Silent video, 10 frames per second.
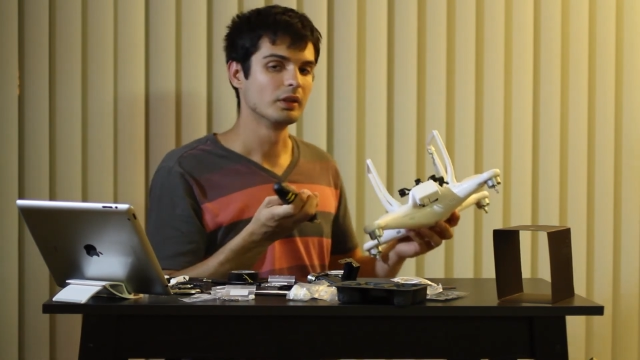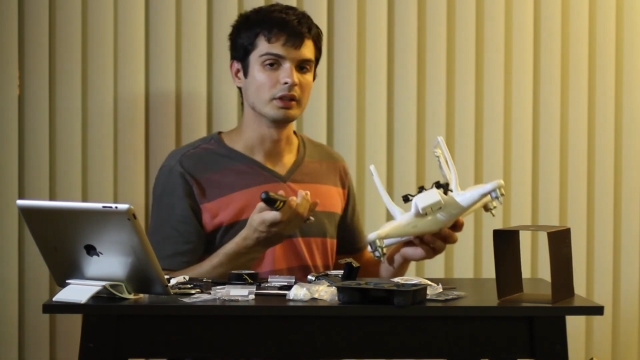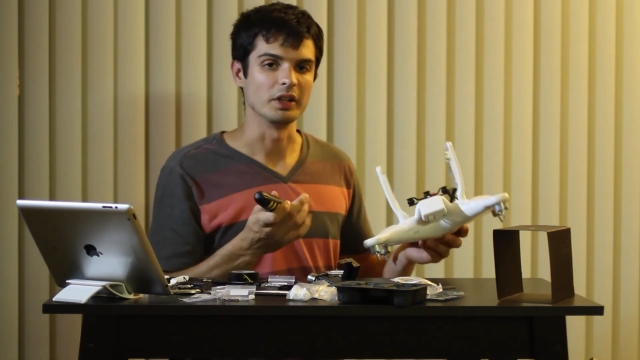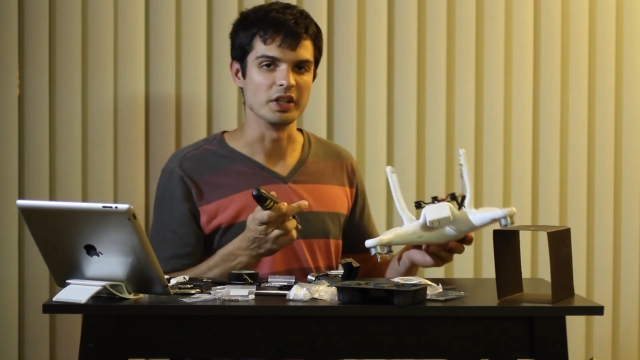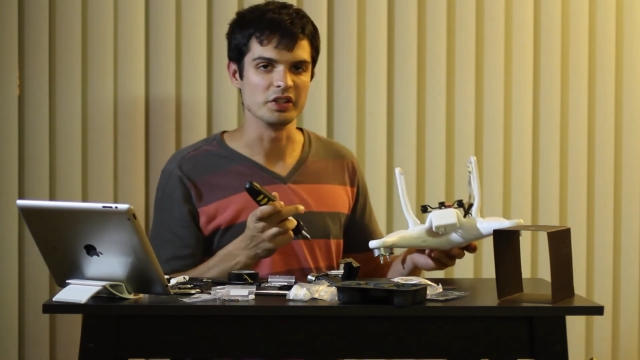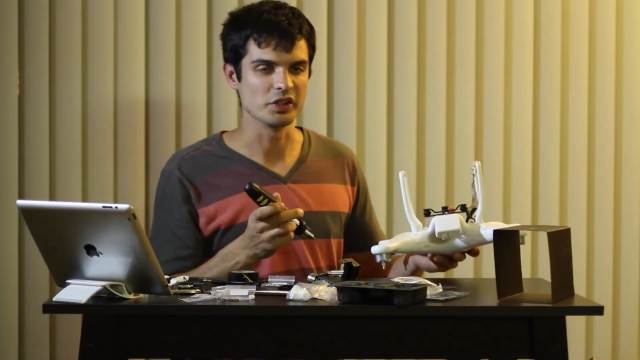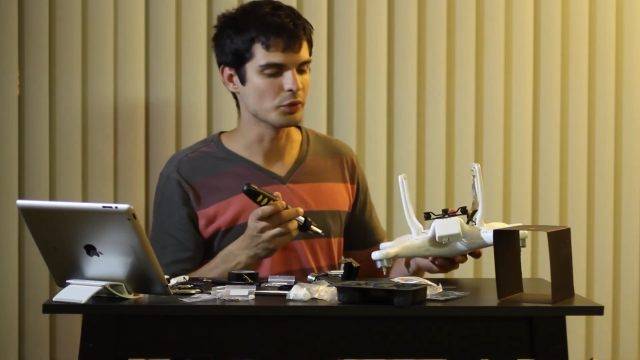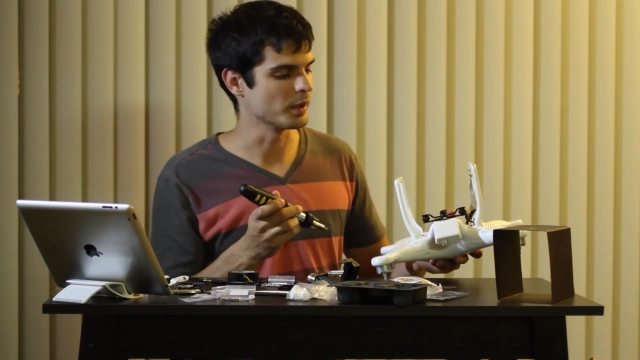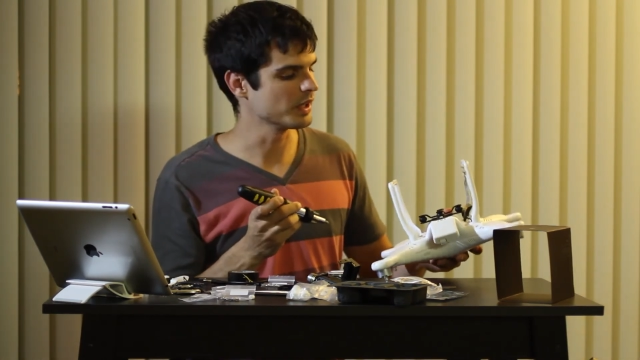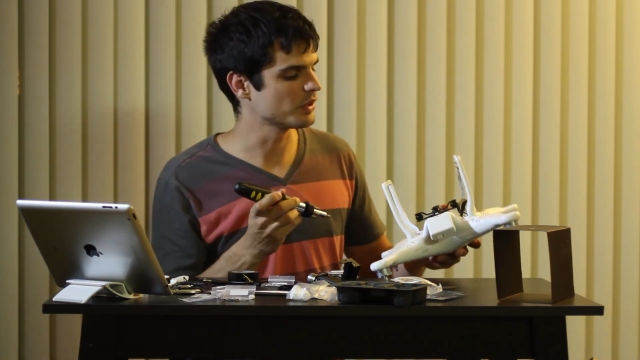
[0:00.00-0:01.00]
Now, the easiest
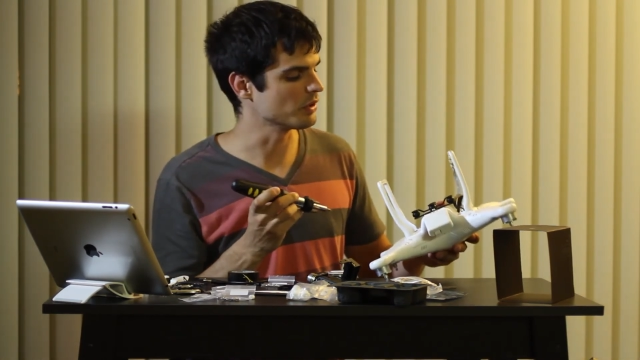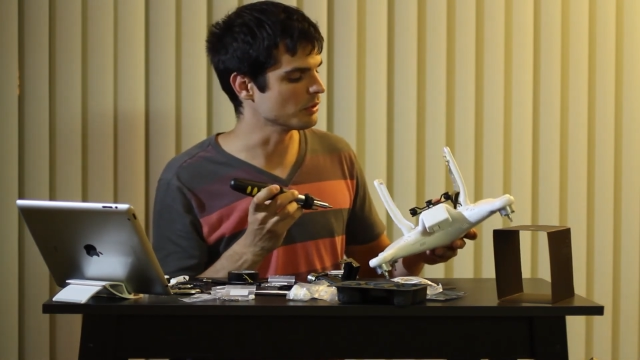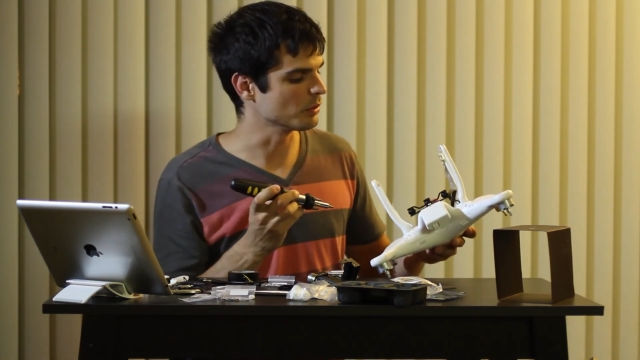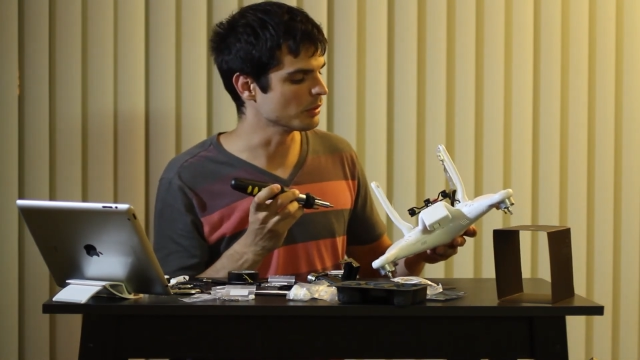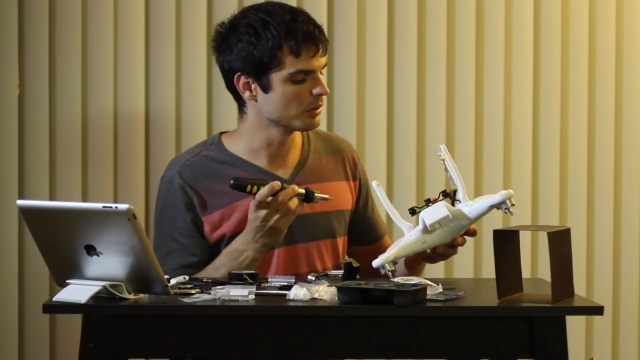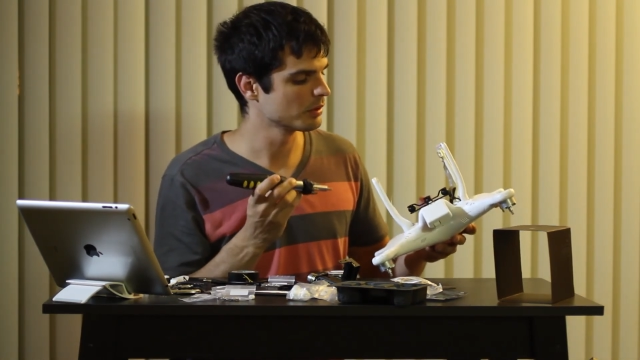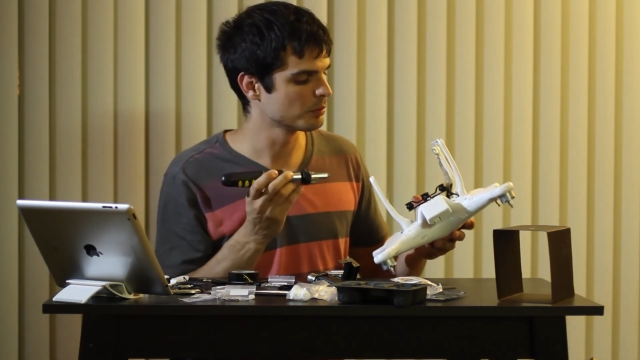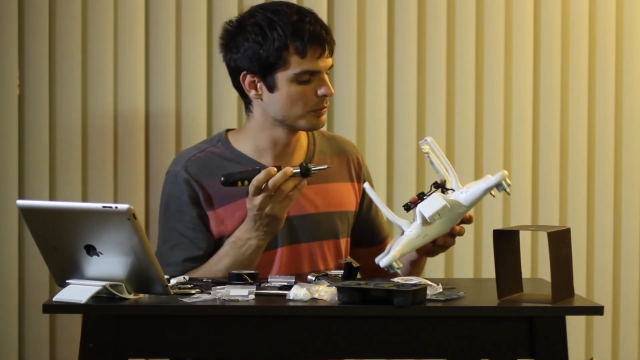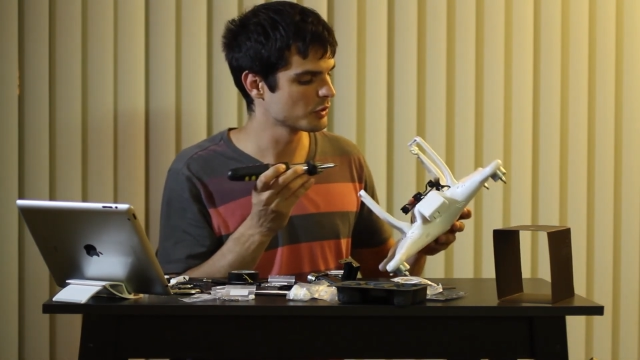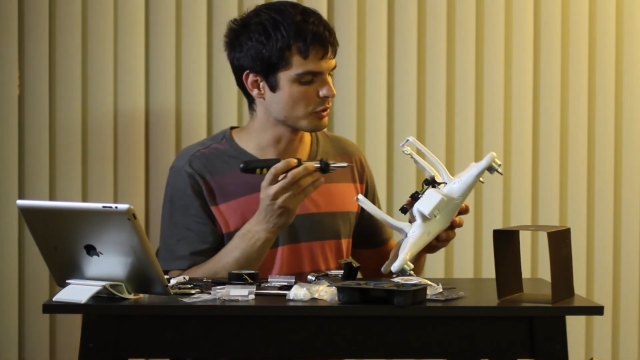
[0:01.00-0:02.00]
way to
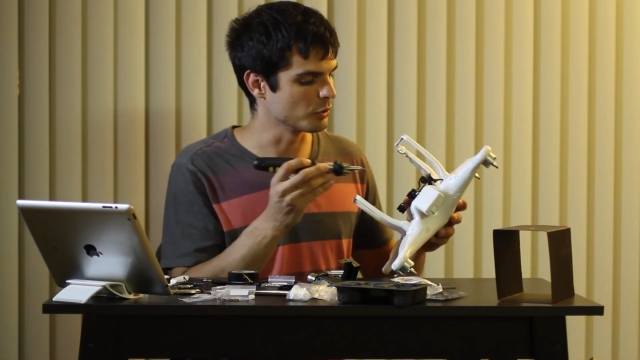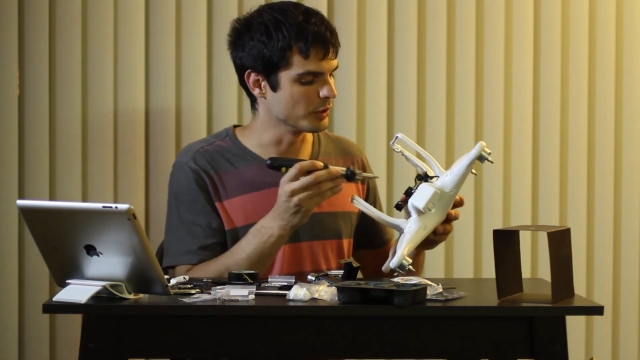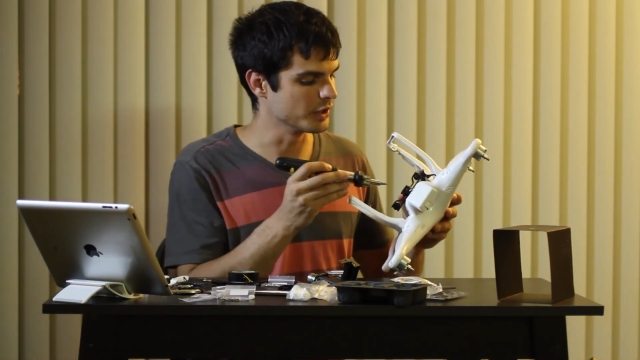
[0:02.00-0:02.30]
screw in